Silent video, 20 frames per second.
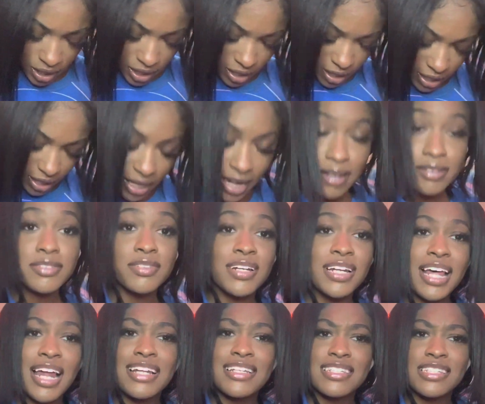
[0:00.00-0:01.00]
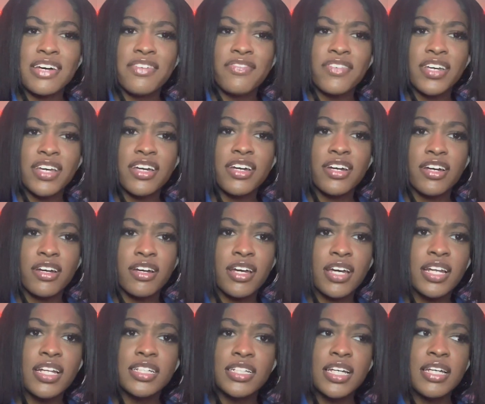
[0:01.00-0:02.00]
It comes with a lot of stuff in here,
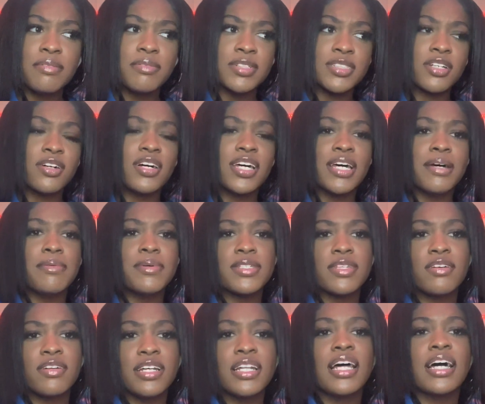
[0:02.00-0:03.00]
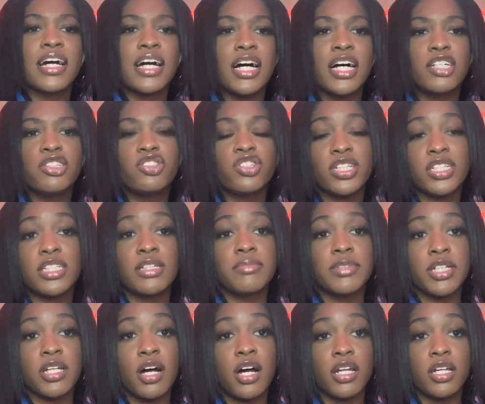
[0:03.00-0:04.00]
and it was only like $100 and
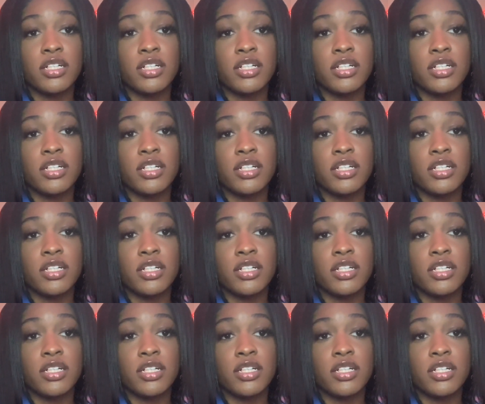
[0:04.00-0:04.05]
something.